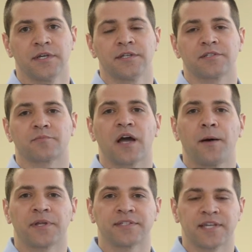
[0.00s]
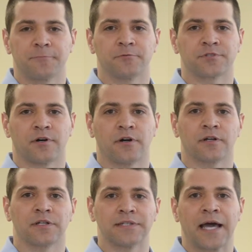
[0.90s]
Some common examples are
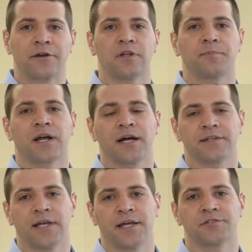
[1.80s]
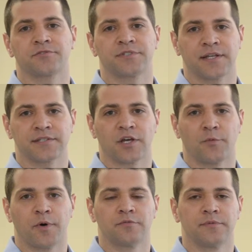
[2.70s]
lateral epicondylitis or tennis
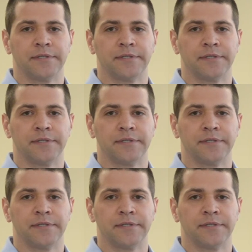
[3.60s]
elbow,